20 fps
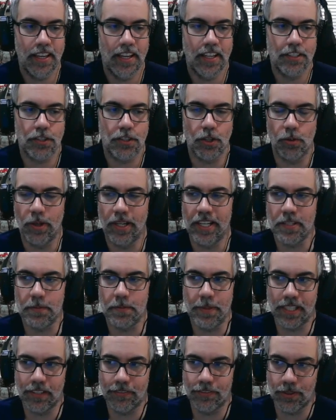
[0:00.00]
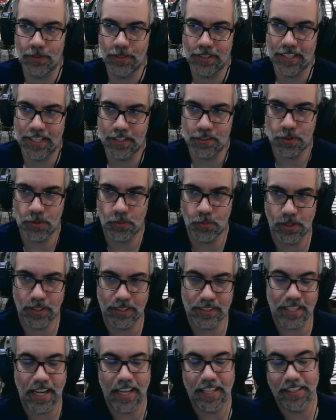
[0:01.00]
So hit as big of a unit as you
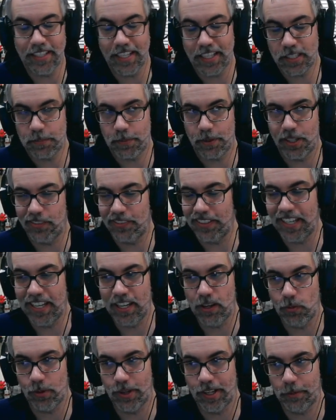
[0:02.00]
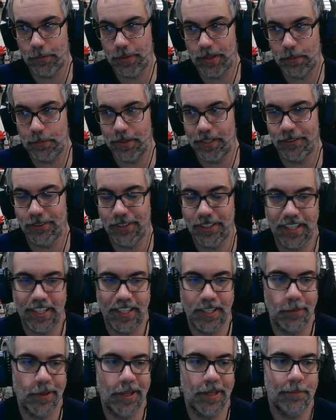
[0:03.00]
want, and the next part of it, it won't help that big unit
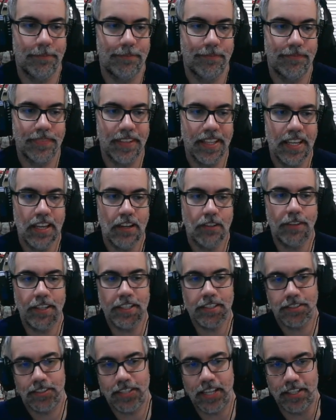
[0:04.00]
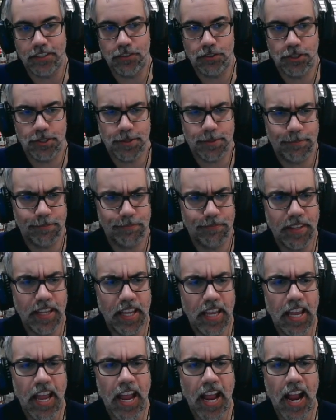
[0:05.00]
anyway. Range is 10 inches.
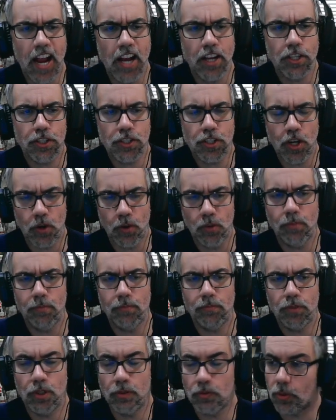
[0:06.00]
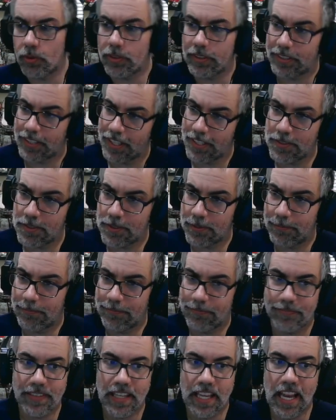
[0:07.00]
So you roll your dice.
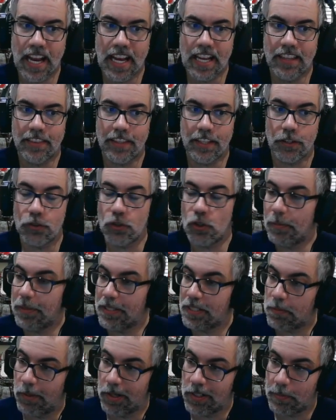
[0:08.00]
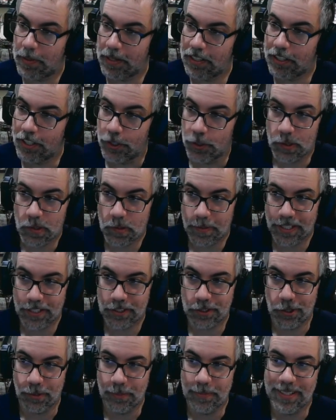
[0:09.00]
The attunement's much better. It used to be
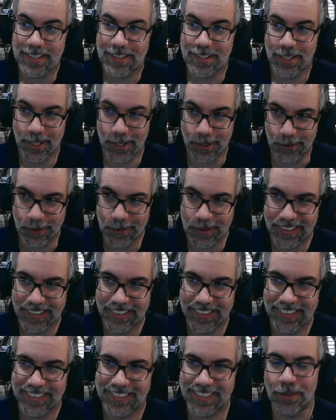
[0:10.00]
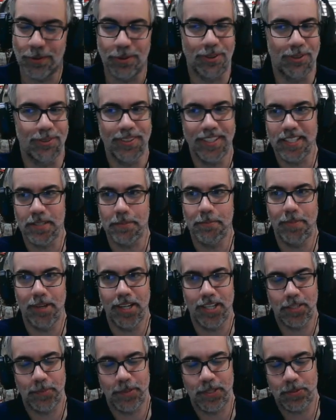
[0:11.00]
attunement 2, so 3 is
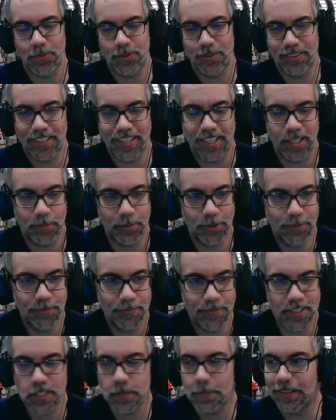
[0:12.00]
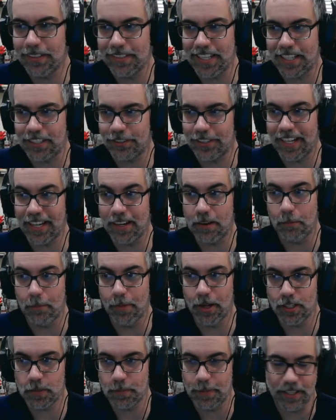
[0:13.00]
much, much more reliable. This spell has actually gotten
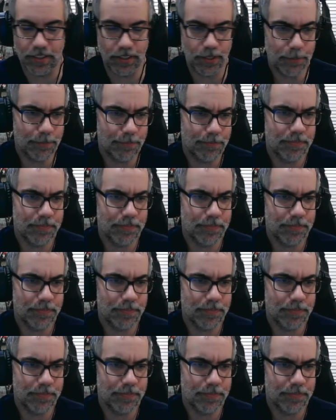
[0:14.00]
much better.